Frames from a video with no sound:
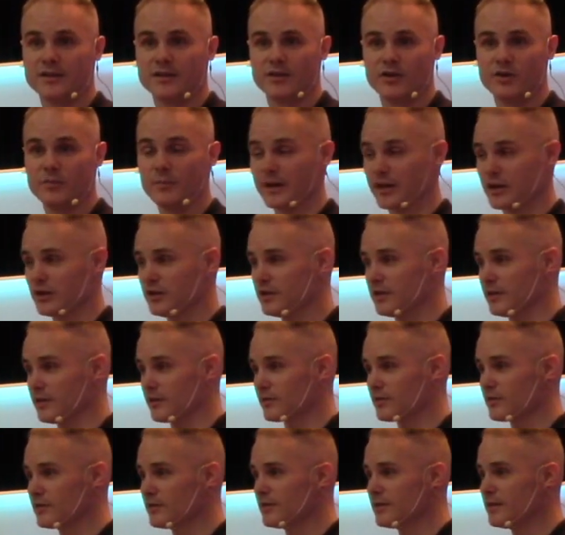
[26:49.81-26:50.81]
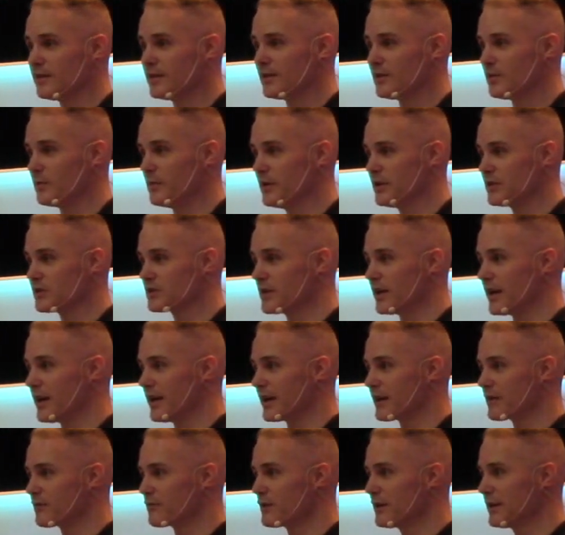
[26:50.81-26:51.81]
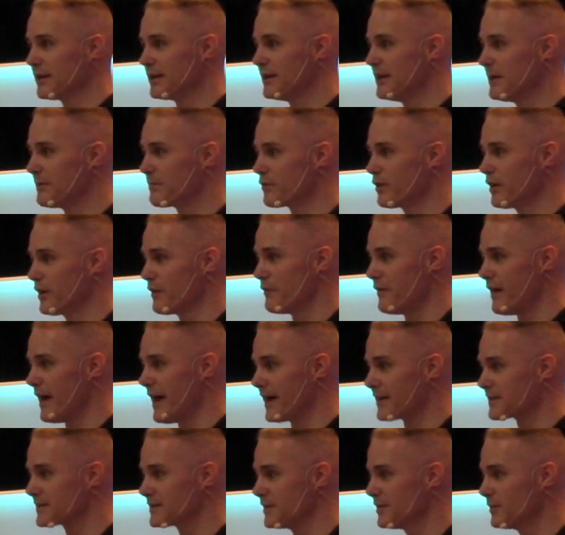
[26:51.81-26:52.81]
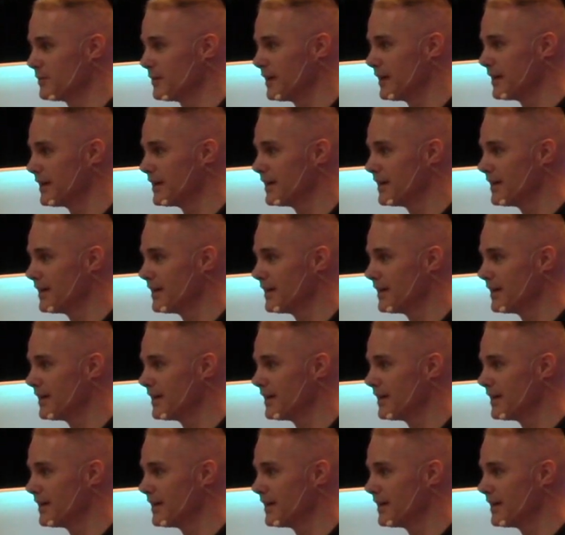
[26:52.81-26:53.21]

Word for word: Oh my goodness. We just got like really deep, really fast, didn't we?